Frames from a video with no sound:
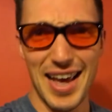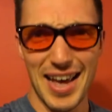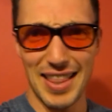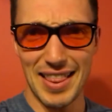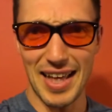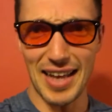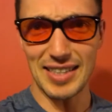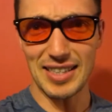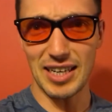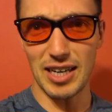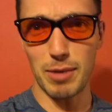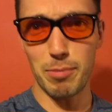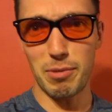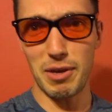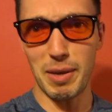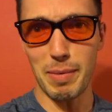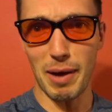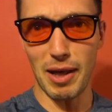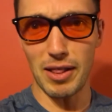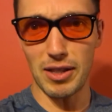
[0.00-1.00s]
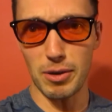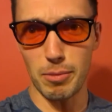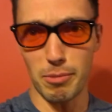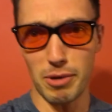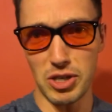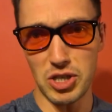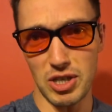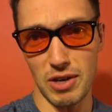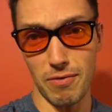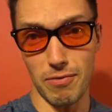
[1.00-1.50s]
And that's gonna be my little
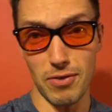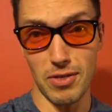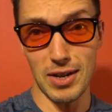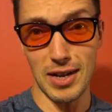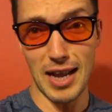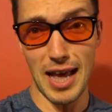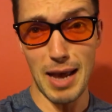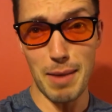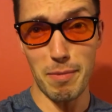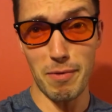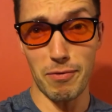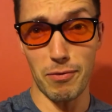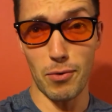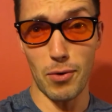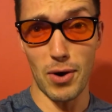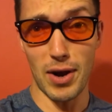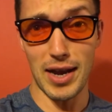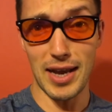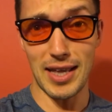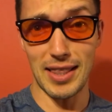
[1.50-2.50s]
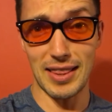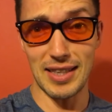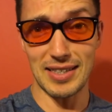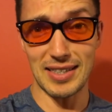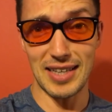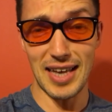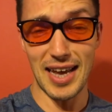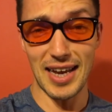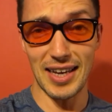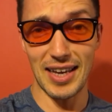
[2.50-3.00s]
munchie for the night before I hit the
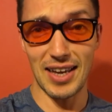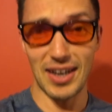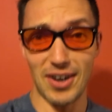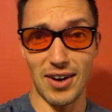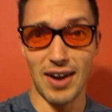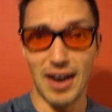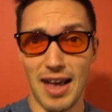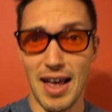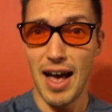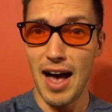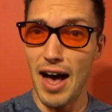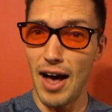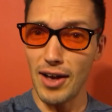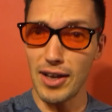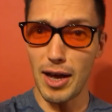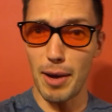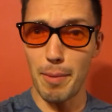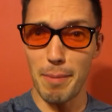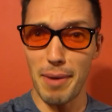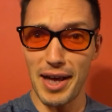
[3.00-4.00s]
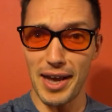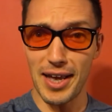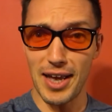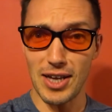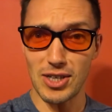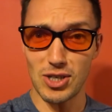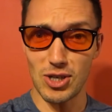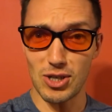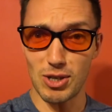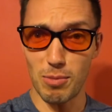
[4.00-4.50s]
sack here. I'll come back
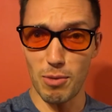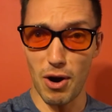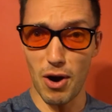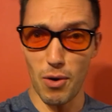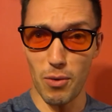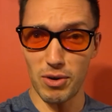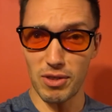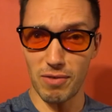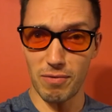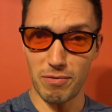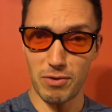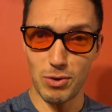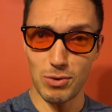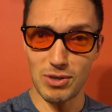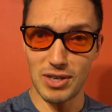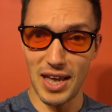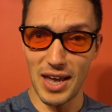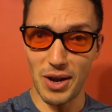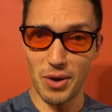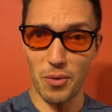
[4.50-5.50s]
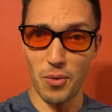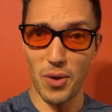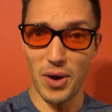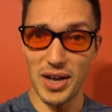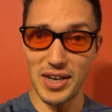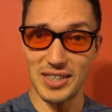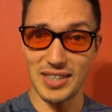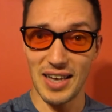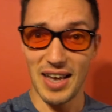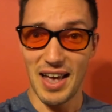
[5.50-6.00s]
at you tomorrow with a few
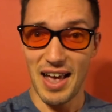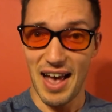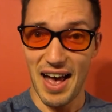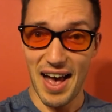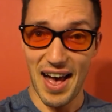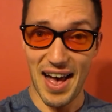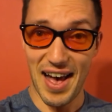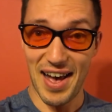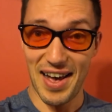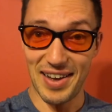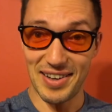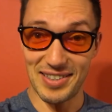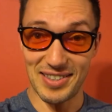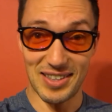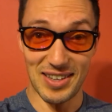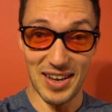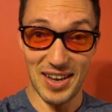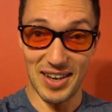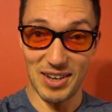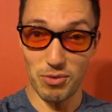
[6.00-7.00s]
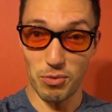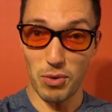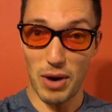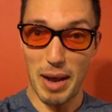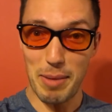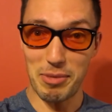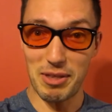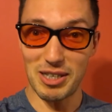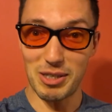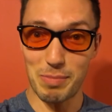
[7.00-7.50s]
takeaways to
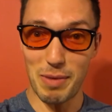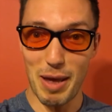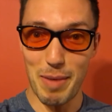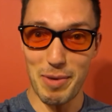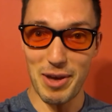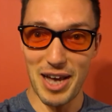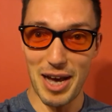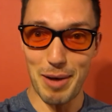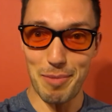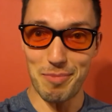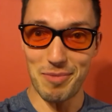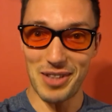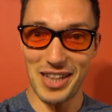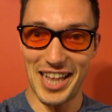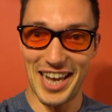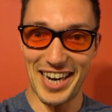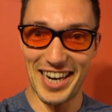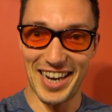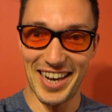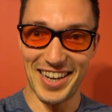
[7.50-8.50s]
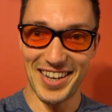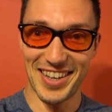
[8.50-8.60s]
wrap this baby up. Later.